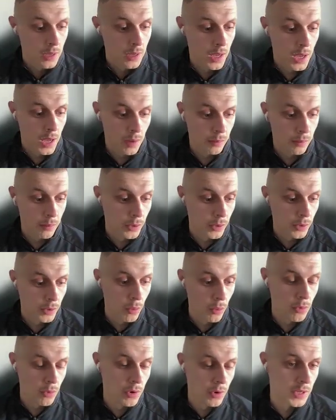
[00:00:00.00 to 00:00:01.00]

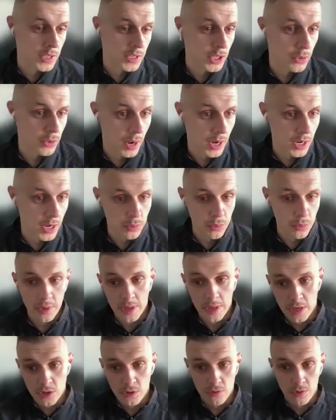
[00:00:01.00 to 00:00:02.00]
We're in a situation with
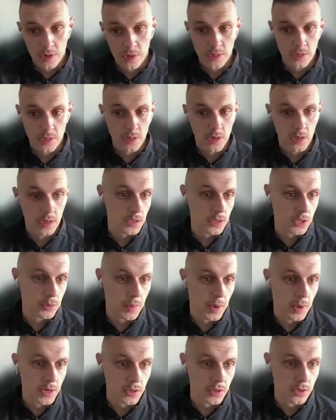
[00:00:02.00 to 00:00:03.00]
injuries and
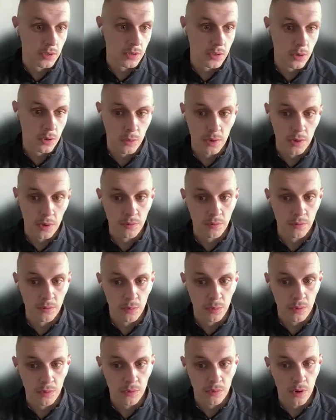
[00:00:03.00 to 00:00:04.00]
suspensions that we've
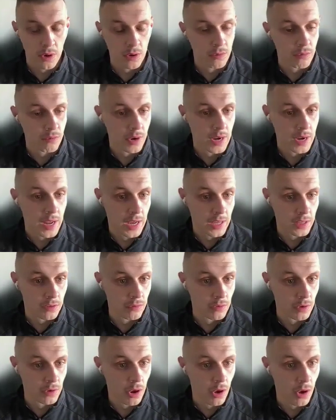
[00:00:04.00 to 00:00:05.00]
kind of really had
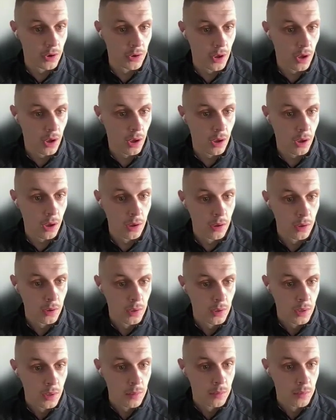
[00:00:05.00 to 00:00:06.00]
to rely on her
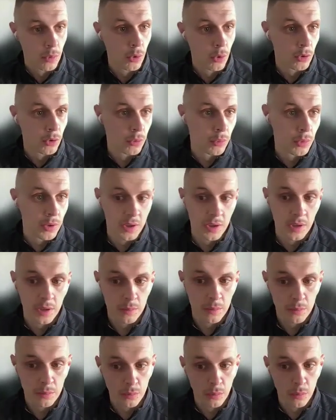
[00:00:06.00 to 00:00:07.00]
more than we
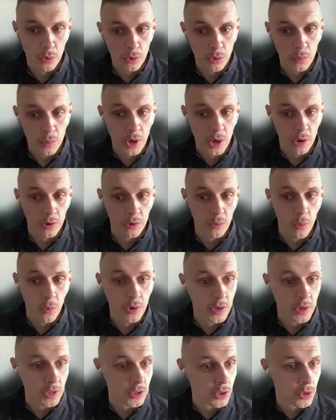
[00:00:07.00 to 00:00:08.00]
kind of
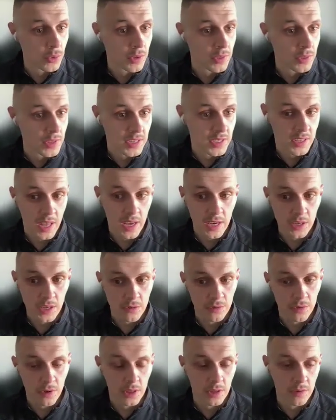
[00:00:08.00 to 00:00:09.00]
wanted to at this stage
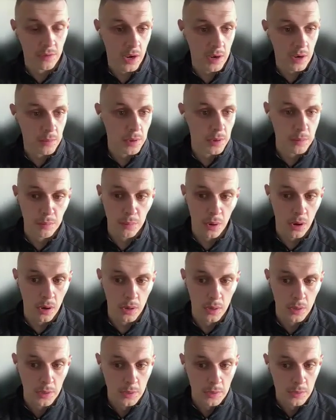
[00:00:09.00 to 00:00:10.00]
of her development.
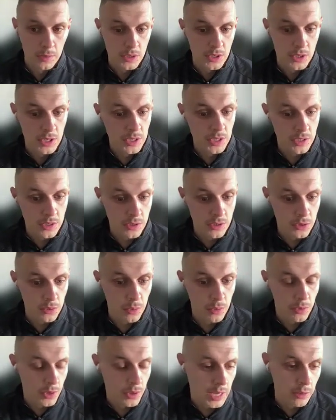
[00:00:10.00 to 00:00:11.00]
But she's
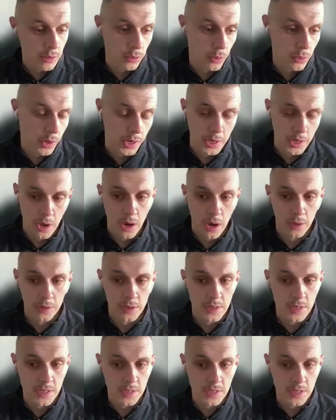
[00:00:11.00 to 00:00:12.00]
someone that keeps working hard
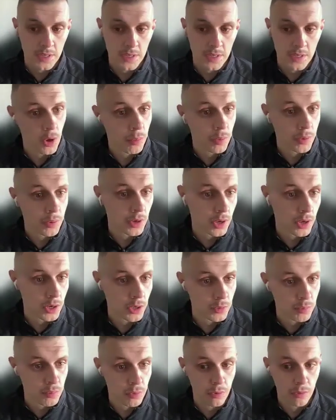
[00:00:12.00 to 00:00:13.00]
and has stepped up and
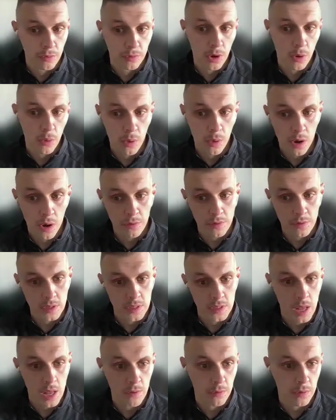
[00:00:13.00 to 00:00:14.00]
has proven her worth at
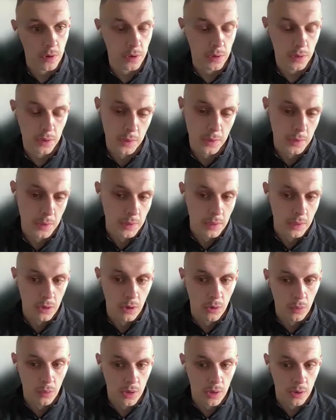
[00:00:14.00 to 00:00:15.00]
this level. And
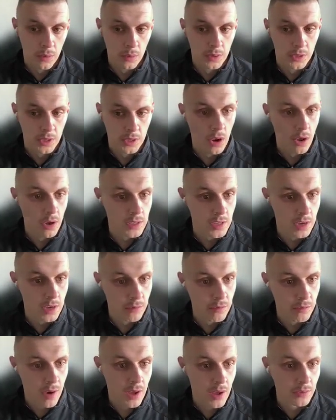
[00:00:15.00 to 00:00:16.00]
look, we're delighted to have
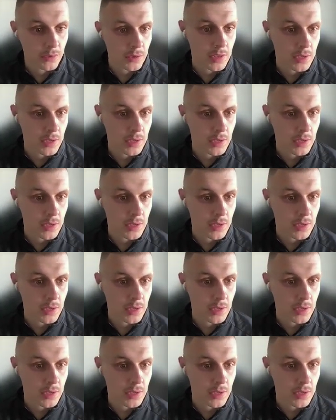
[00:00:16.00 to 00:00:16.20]
her around.